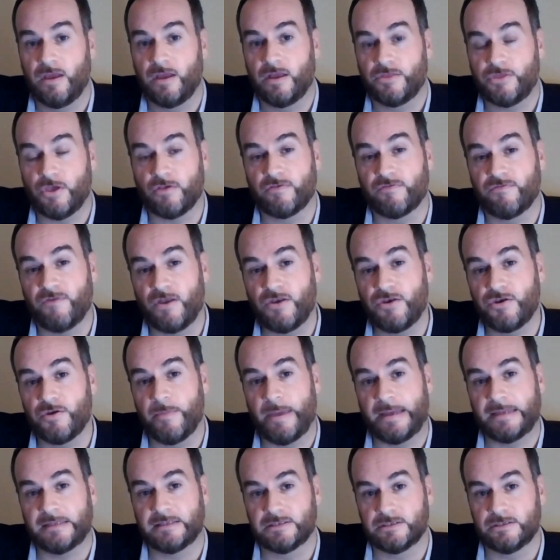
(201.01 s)
those
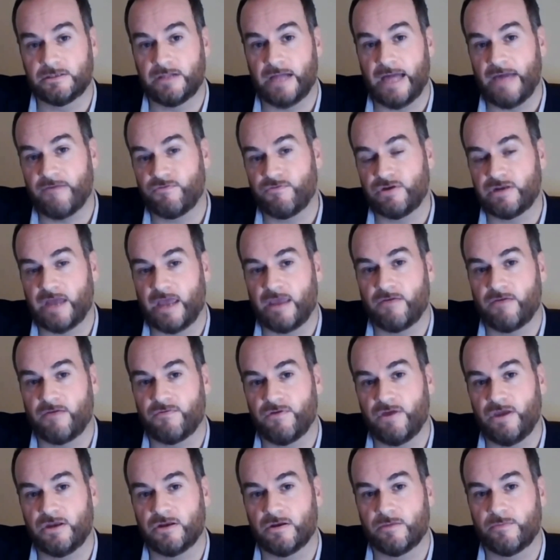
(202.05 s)
fundamental everyday
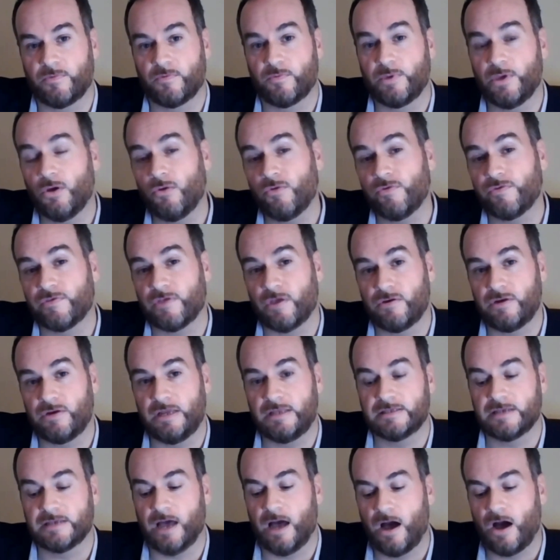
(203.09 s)
freedoms, we also
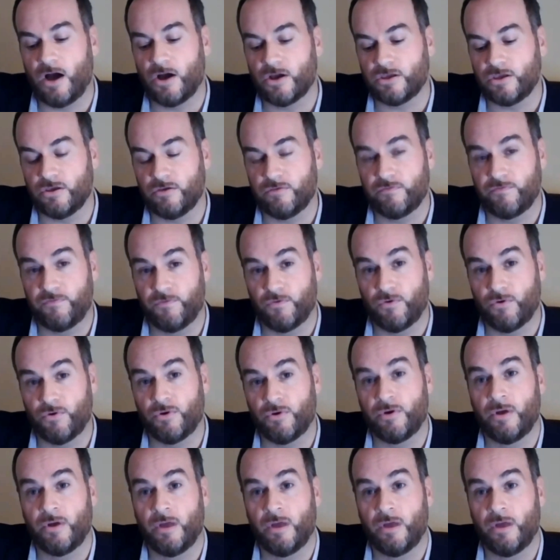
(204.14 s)
need to argue for,